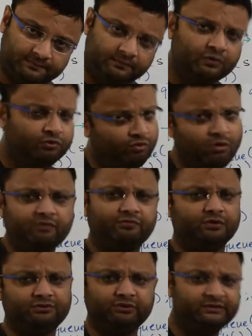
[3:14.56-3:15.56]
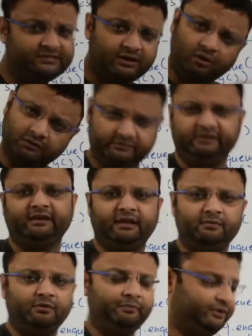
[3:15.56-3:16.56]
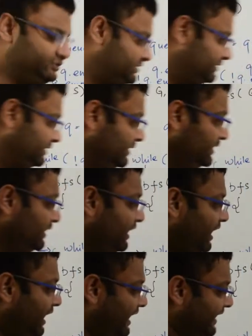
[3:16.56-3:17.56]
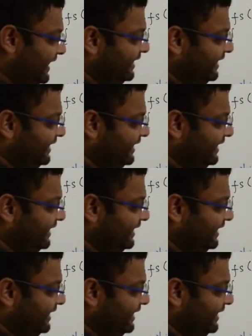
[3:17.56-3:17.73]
true or false. So it's a constant time operation. Again,